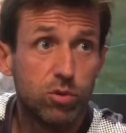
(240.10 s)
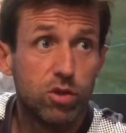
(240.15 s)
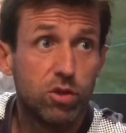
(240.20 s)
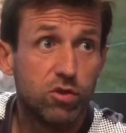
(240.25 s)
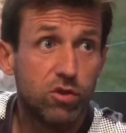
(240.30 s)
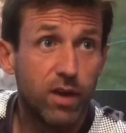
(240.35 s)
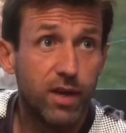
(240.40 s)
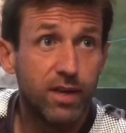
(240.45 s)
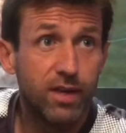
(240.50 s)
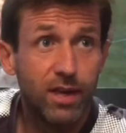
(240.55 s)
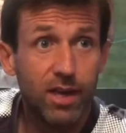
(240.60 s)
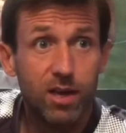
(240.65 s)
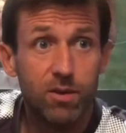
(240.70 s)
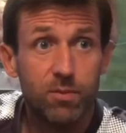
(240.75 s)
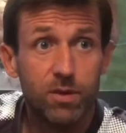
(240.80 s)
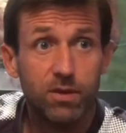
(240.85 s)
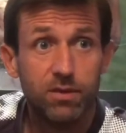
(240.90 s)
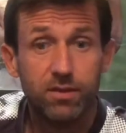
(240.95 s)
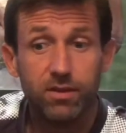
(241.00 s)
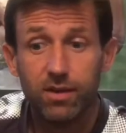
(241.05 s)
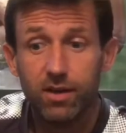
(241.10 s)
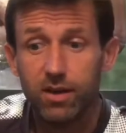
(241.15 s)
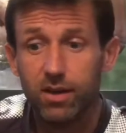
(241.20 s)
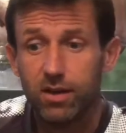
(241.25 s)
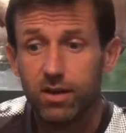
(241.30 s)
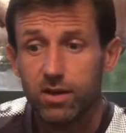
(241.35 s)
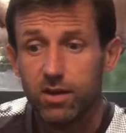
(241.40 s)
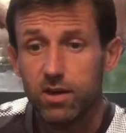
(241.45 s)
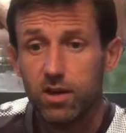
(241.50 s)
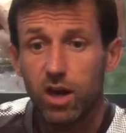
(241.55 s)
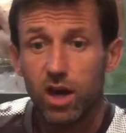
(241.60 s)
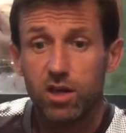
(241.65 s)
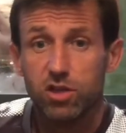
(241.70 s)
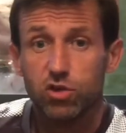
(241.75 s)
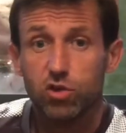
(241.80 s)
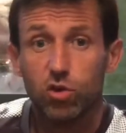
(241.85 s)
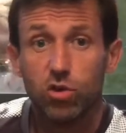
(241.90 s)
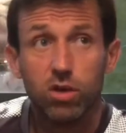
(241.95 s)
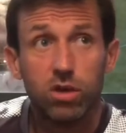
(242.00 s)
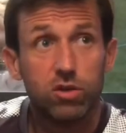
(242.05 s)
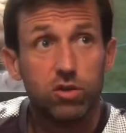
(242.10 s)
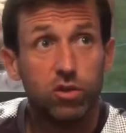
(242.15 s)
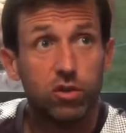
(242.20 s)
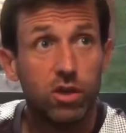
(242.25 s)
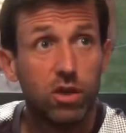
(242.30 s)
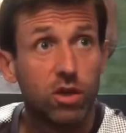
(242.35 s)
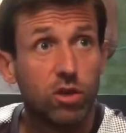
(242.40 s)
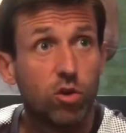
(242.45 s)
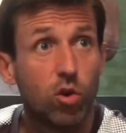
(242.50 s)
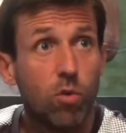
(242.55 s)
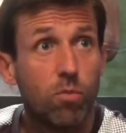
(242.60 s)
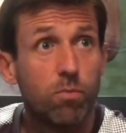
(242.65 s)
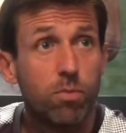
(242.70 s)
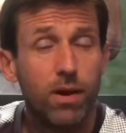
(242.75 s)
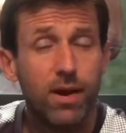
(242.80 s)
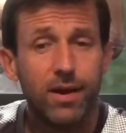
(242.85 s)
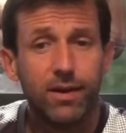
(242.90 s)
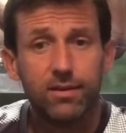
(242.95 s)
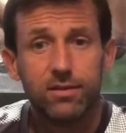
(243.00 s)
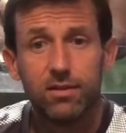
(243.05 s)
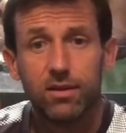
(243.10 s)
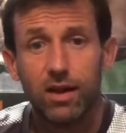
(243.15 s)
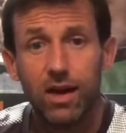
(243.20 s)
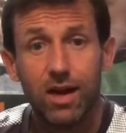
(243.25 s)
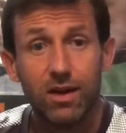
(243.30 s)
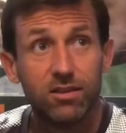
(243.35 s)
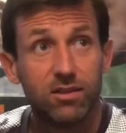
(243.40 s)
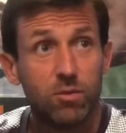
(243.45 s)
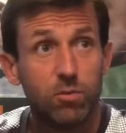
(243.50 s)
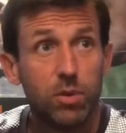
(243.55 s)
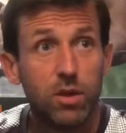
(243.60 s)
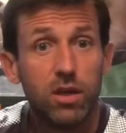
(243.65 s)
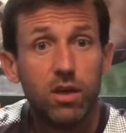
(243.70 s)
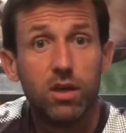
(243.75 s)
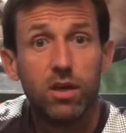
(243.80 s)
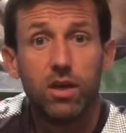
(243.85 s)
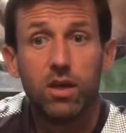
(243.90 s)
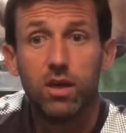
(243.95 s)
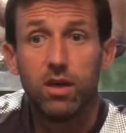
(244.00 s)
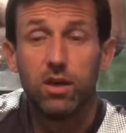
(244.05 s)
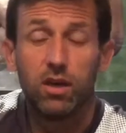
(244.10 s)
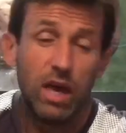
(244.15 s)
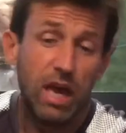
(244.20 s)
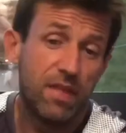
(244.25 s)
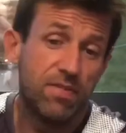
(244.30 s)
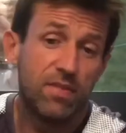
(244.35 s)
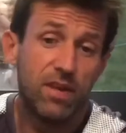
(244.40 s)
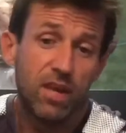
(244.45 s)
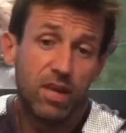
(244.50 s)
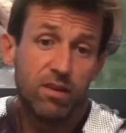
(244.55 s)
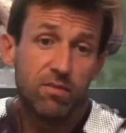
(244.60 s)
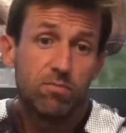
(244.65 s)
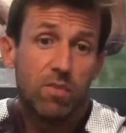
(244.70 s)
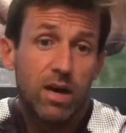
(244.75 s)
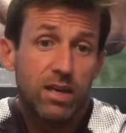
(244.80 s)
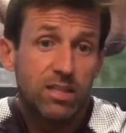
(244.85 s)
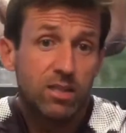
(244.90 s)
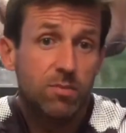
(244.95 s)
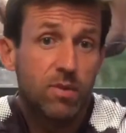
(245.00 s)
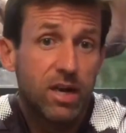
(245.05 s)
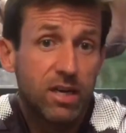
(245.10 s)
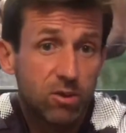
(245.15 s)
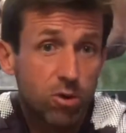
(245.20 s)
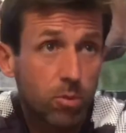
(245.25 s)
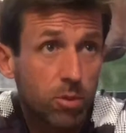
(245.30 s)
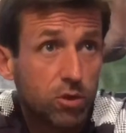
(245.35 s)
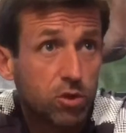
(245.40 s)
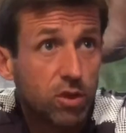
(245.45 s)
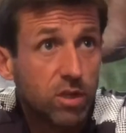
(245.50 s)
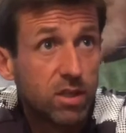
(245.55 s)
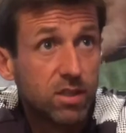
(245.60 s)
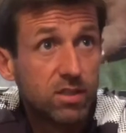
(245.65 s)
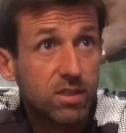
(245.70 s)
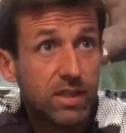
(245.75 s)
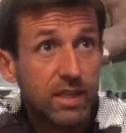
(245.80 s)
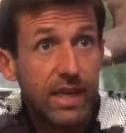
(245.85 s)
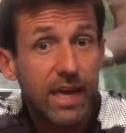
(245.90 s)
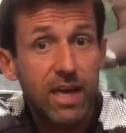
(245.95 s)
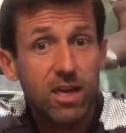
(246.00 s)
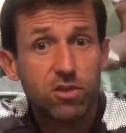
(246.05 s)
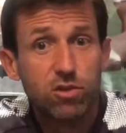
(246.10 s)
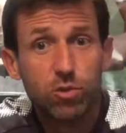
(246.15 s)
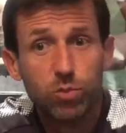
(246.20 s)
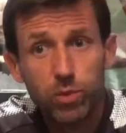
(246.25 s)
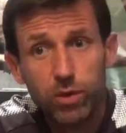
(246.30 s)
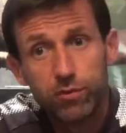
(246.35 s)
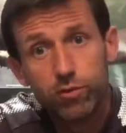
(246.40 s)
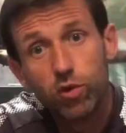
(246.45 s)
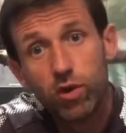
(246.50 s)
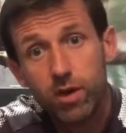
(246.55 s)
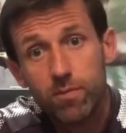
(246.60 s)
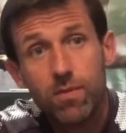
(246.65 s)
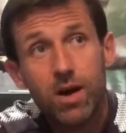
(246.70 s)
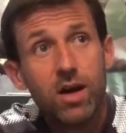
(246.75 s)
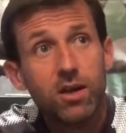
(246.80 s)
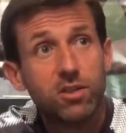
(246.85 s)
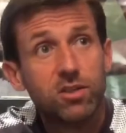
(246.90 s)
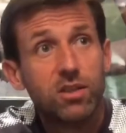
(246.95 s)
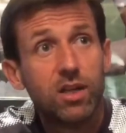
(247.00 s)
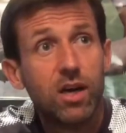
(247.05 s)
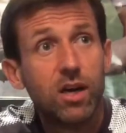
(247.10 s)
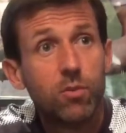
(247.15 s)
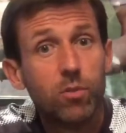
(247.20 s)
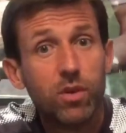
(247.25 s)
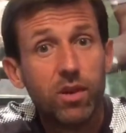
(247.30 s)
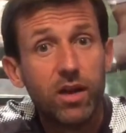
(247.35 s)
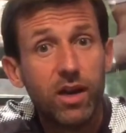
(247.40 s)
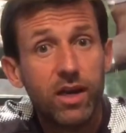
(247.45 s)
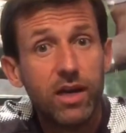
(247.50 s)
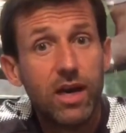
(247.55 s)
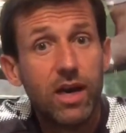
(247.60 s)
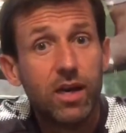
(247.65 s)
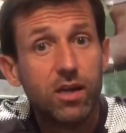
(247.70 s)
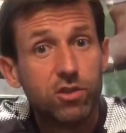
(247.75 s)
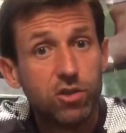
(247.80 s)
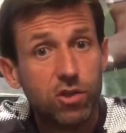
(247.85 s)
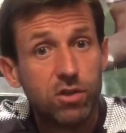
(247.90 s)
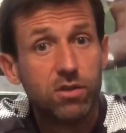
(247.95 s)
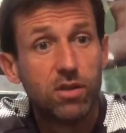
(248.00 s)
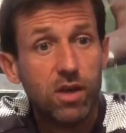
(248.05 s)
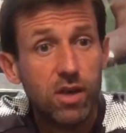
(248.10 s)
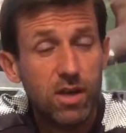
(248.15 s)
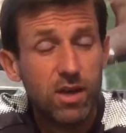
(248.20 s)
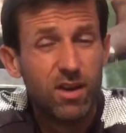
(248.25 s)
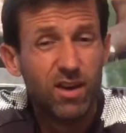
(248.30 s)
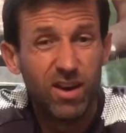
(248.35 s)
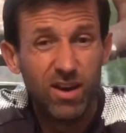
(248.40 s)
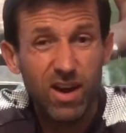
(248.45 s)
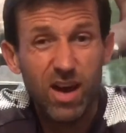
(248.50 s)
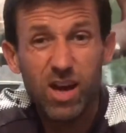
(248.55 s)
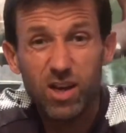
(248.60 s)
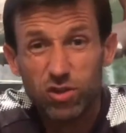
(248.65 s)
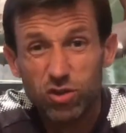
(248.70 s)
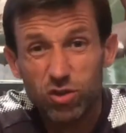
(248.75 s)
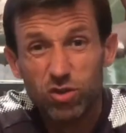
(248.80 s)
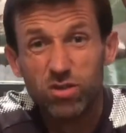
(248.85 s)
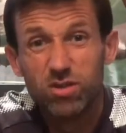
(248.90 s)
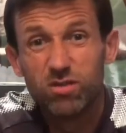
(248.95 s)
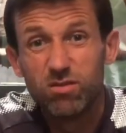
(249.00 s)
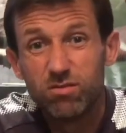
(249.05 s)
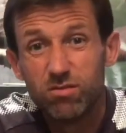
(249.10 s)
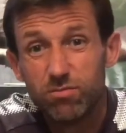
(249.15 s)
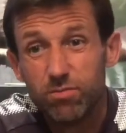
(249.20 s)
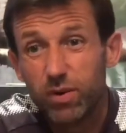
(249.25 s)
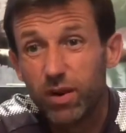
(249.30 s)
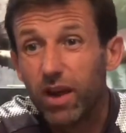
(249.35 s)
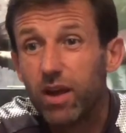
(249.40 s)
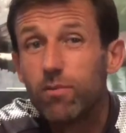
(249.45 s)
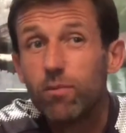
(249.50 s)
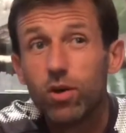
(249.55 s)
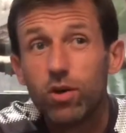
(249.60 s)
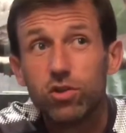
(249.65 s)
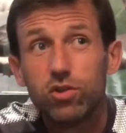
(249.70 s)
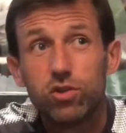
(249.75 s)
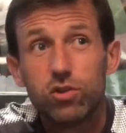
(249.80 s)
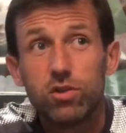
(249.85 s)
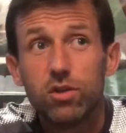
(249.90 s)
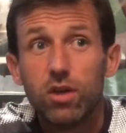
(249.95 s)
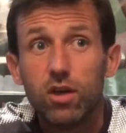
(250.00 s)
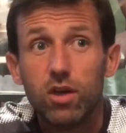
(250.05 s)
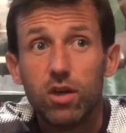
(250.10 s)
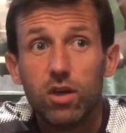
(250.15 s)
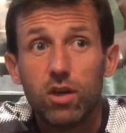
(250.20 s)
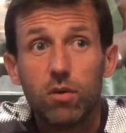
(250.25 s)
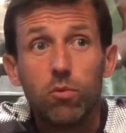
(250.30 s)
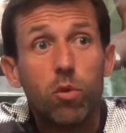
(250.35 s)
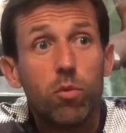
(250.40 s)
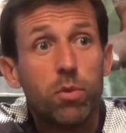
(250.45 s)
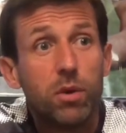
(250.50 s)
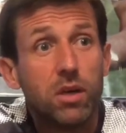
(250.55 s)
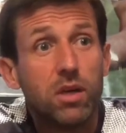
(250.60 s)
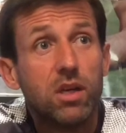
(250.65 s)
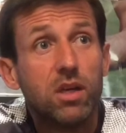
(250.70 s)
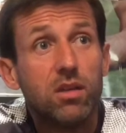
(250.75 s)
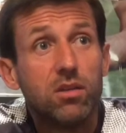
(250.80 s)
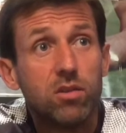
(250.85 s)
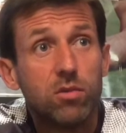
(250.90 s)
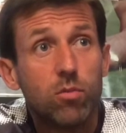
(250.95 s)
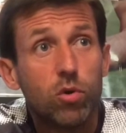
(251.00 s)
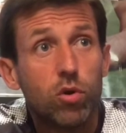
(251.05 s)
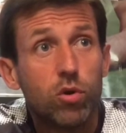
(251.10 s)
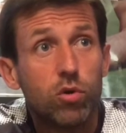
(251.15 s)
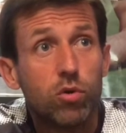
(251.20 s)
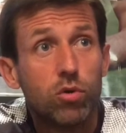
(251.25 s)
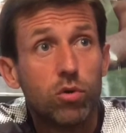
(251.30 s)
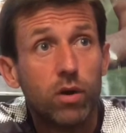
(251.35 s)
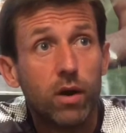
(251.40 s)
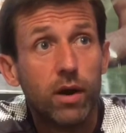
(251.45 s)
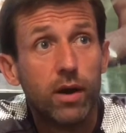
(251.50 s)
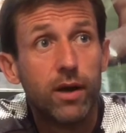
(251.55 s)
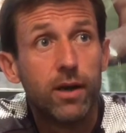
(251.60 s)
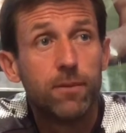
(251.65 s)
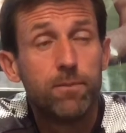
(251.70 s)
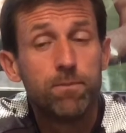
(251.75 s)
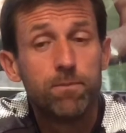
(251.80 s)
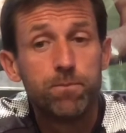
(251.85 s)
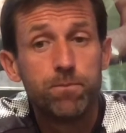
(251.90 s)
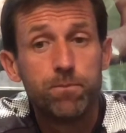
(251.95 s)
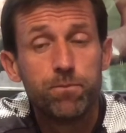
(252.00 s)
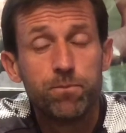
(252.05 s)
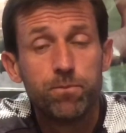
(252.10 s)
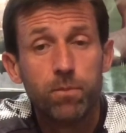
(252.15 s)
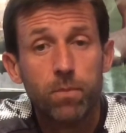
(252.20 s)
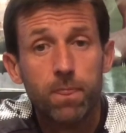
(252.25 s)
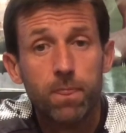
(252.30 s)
to try and get them into a solid unit, compact, hard to beat, and then maximise opportunities they get. So we've got to match that with the right attitude. And attitude pretty much will be key tomorrow. And